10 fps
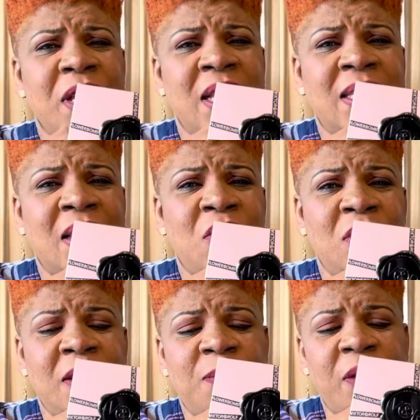years ago
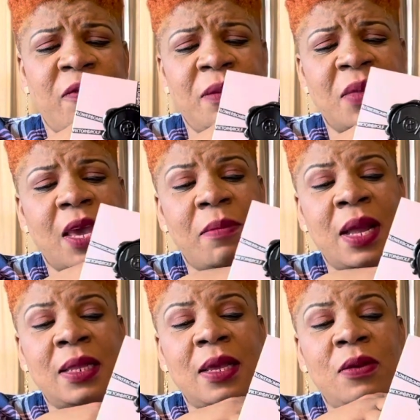this perfume came
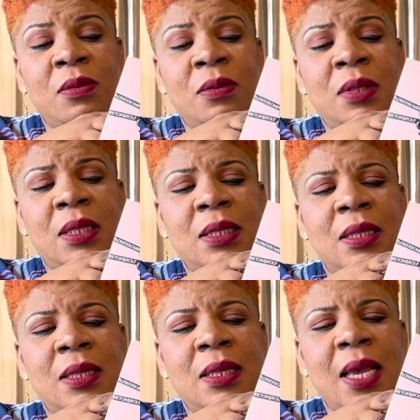out.
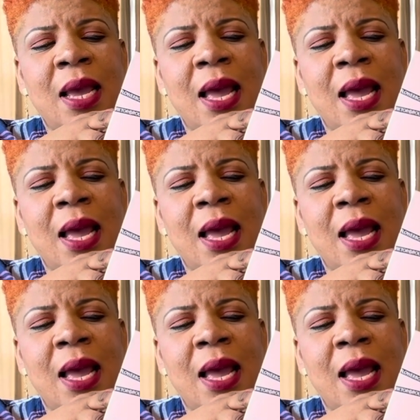Their